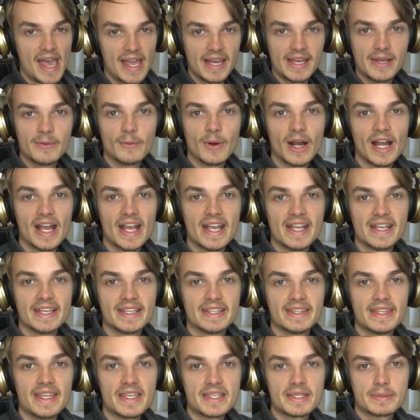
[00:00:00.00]

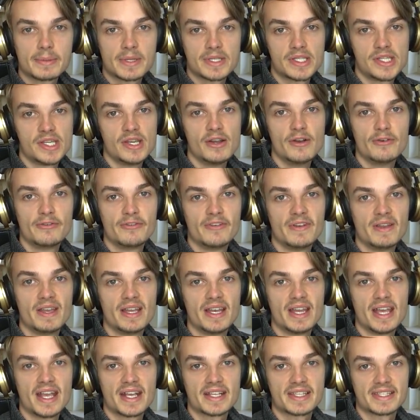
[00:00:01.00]
Anyway, this was
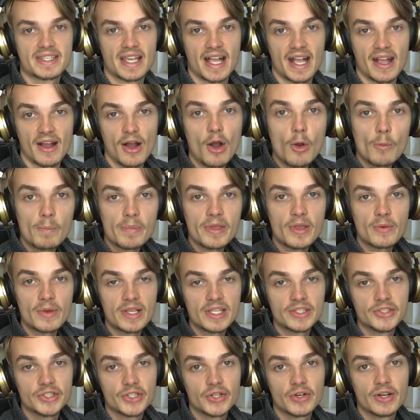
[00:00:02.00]
UePhenix, I hope
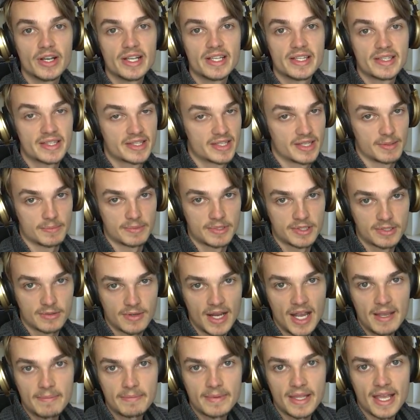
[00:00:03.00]
you enjoyed,
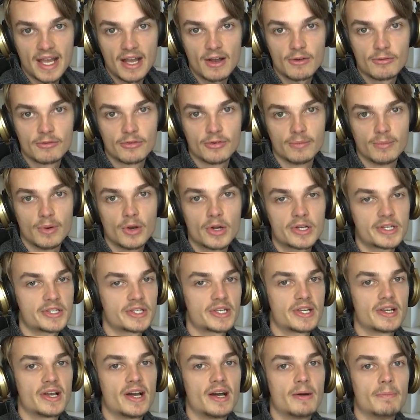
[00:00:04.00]
subscribe now for more
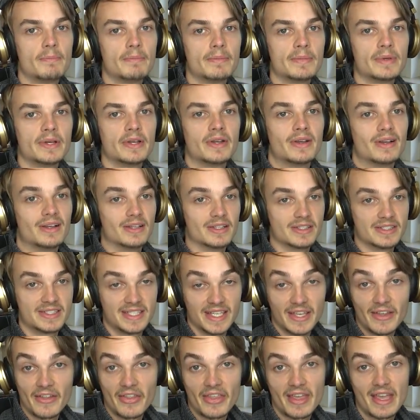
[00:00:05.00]
to come.
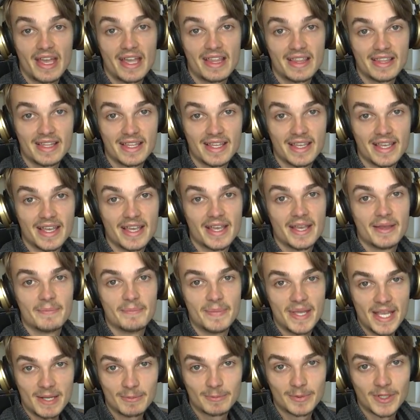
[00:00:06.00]
Till then,
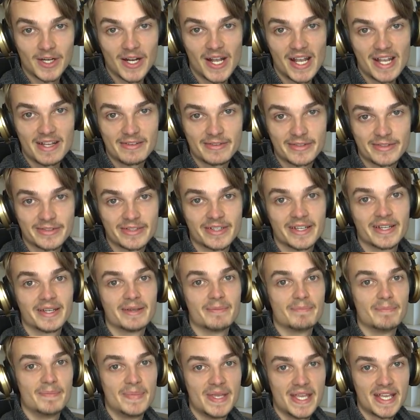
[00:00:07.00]
be brave,
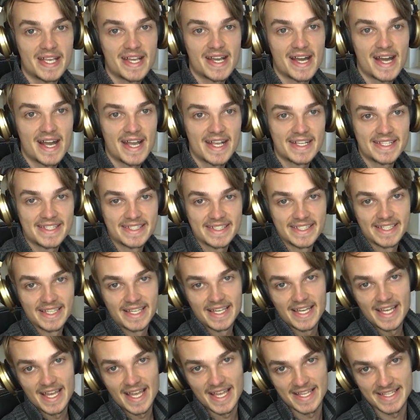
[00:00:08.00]
be kind,
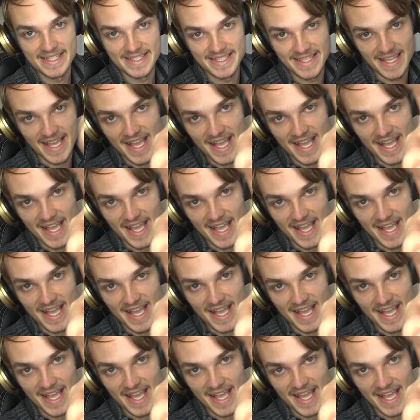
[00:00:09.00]
and